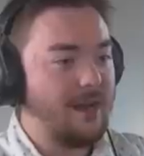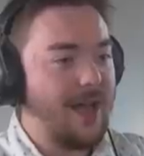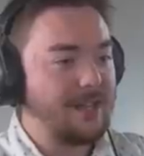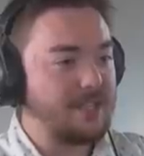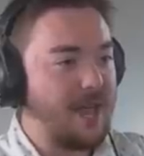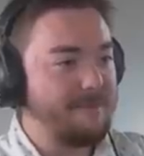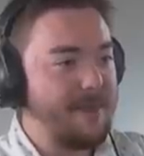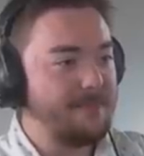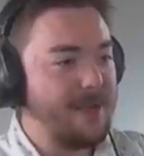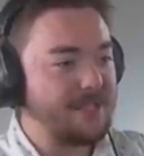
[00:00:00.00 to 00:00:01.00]
right, so I
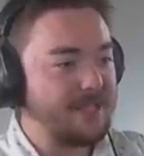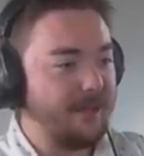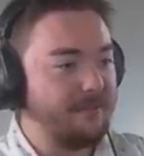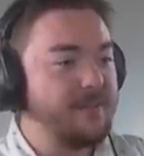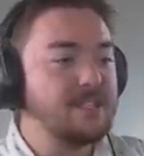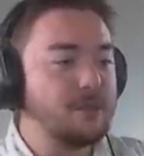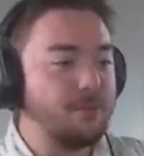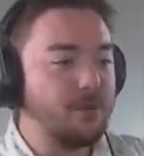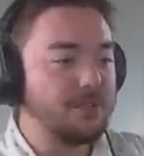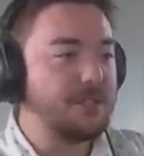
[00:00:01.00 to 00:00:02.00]
made myself
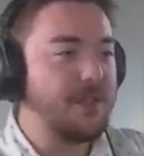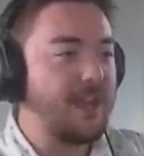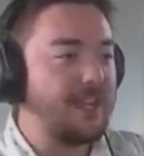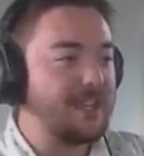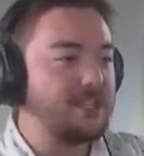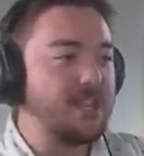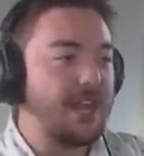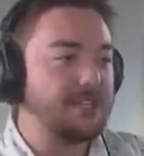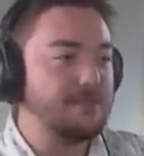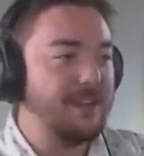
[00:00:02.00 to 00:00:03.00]
visible so that he can
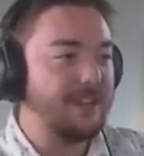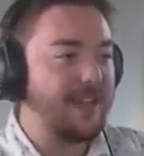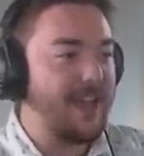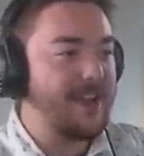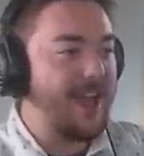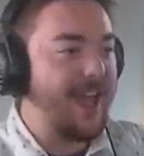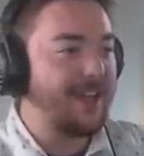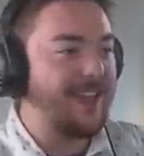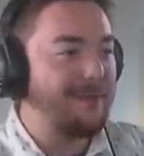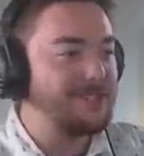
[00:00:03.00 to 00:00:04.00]
chase me again,
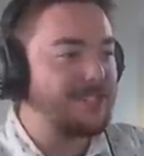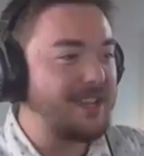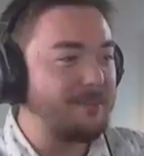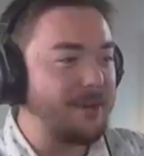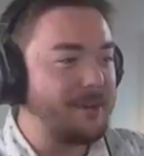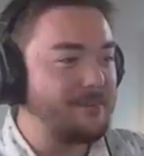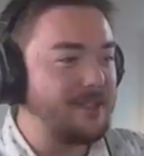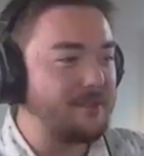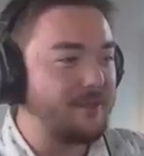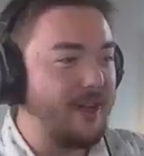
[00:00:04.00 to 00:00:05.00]
and I'm just gonna bring him to
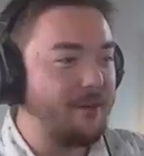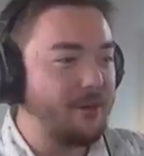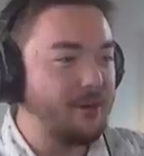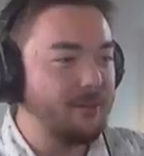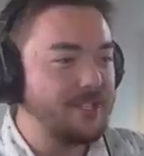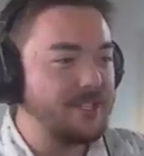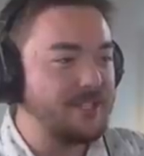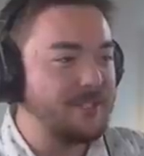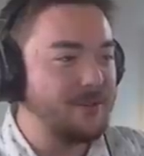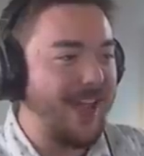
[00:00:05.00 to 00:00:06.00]
the front room. Let's
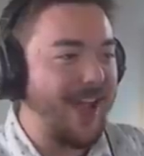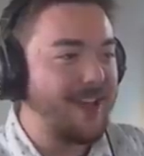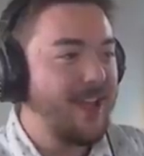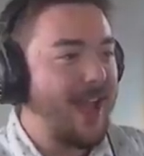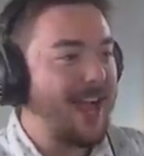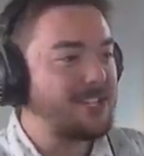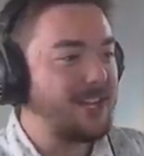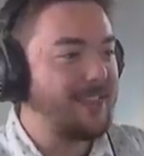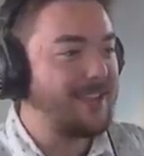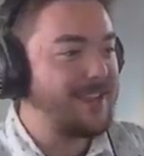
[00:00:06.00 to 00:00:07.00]
just do that.
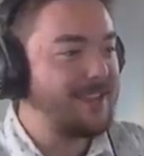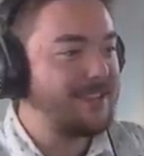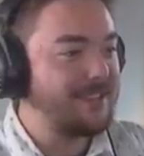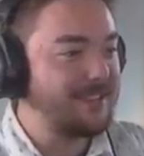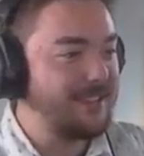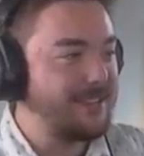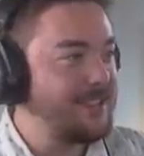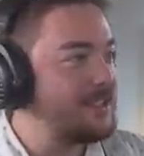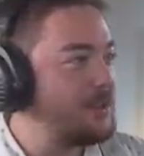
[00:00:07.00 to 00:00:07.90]
Actually, I think I need to delete these